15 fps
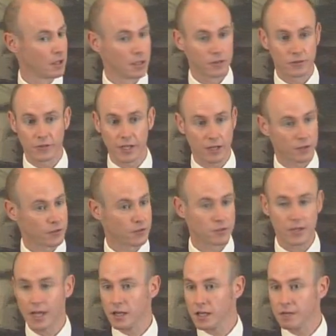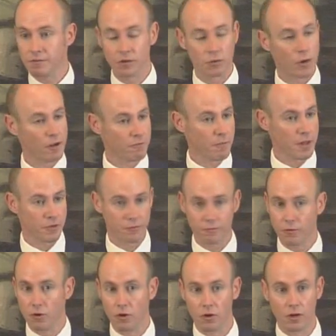6, 10, even 12 months
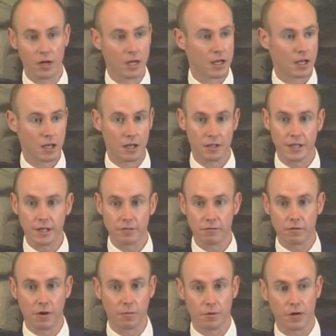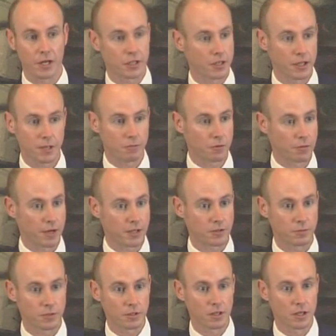for a knee operation, a hip
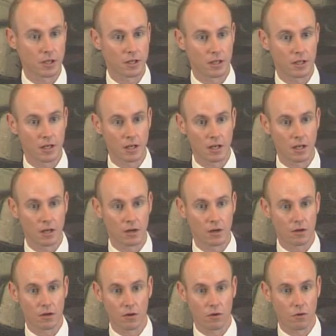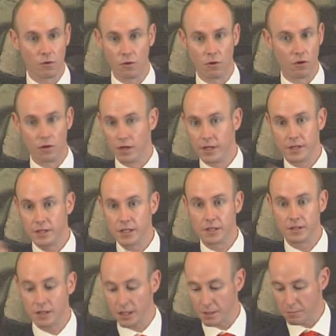replacement, or
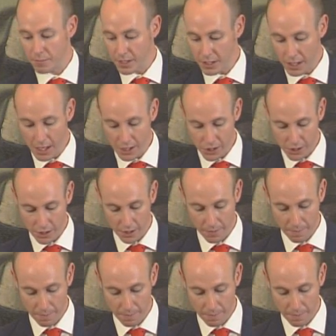indeed medication.